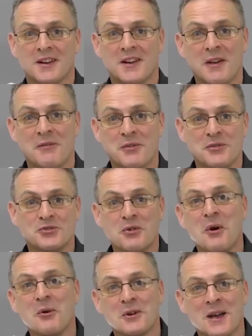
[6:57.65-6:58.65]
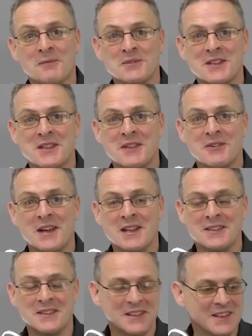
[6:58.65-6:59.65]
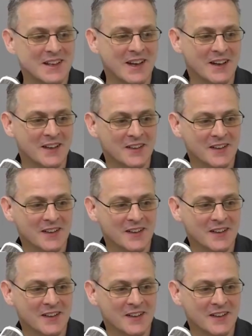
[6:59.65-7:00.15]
If the troll comes in the